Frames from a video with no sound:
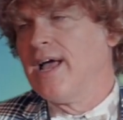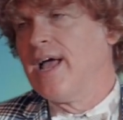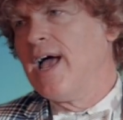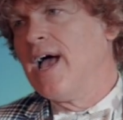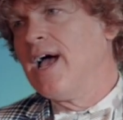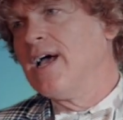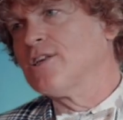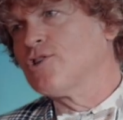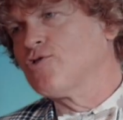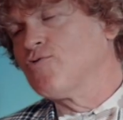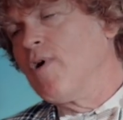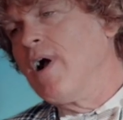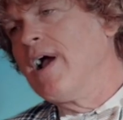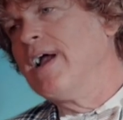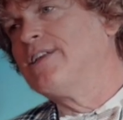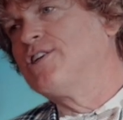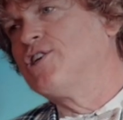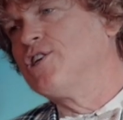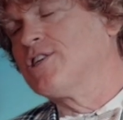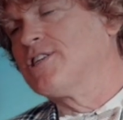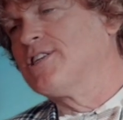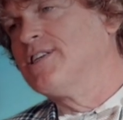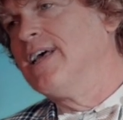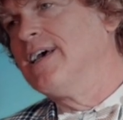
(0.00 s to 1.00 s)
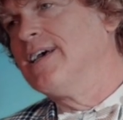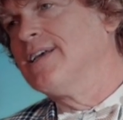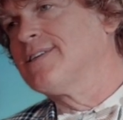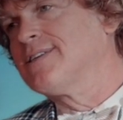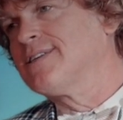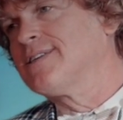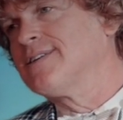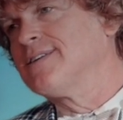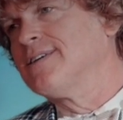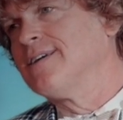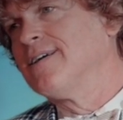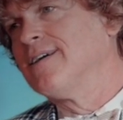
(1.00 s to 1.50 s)
as
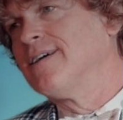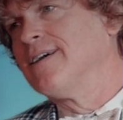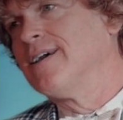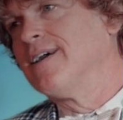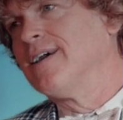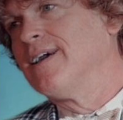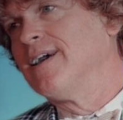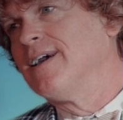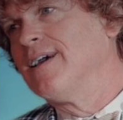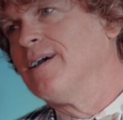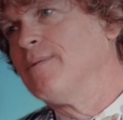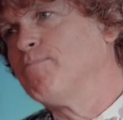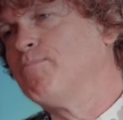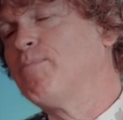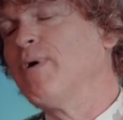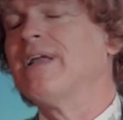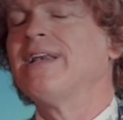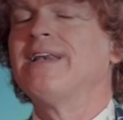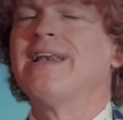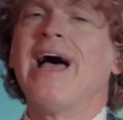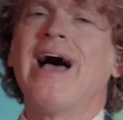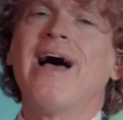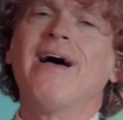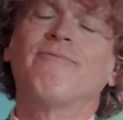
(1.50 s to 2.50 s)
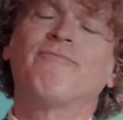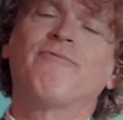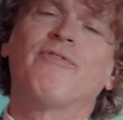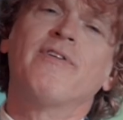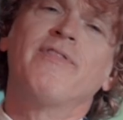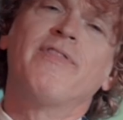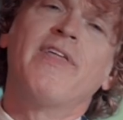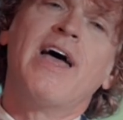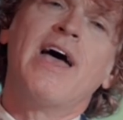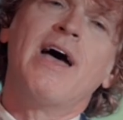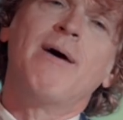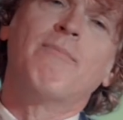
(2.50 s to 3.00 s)
righteousness but not for
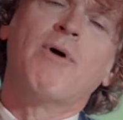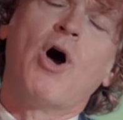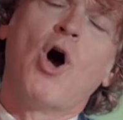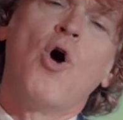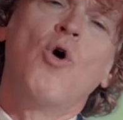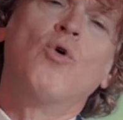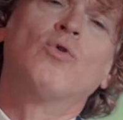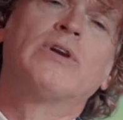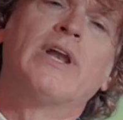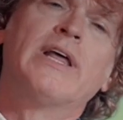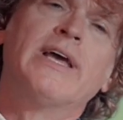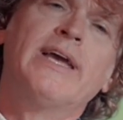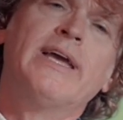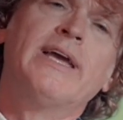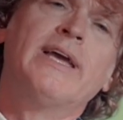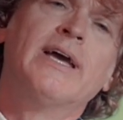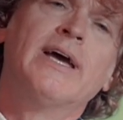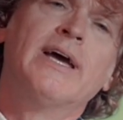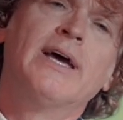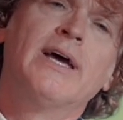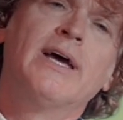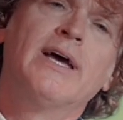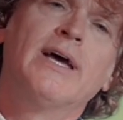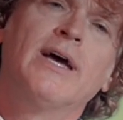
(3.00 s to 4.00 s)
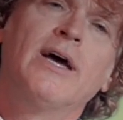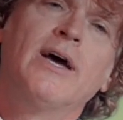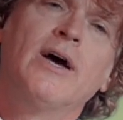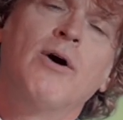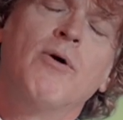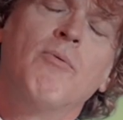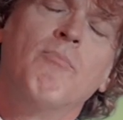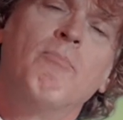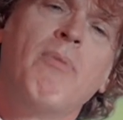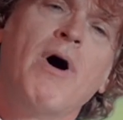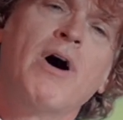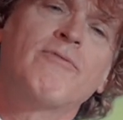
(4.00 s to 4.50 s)
them only
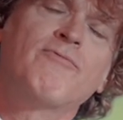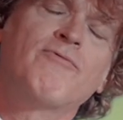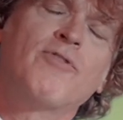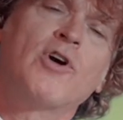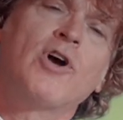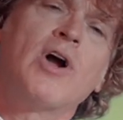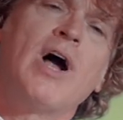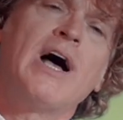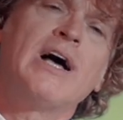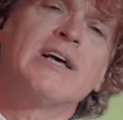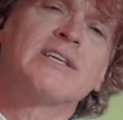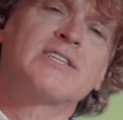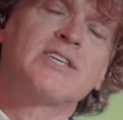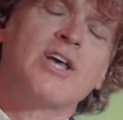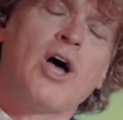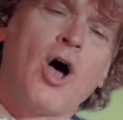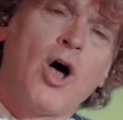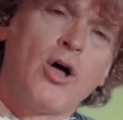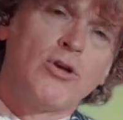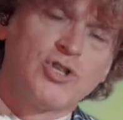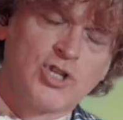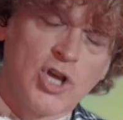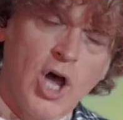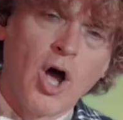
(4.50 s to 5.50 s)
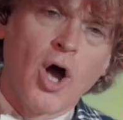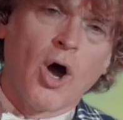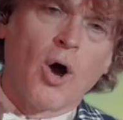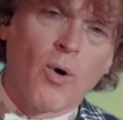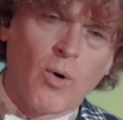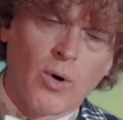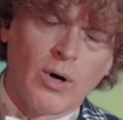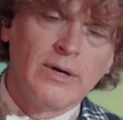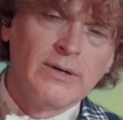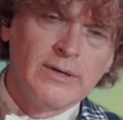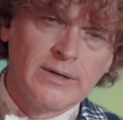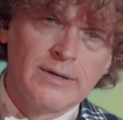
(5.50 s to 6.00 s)
but for us also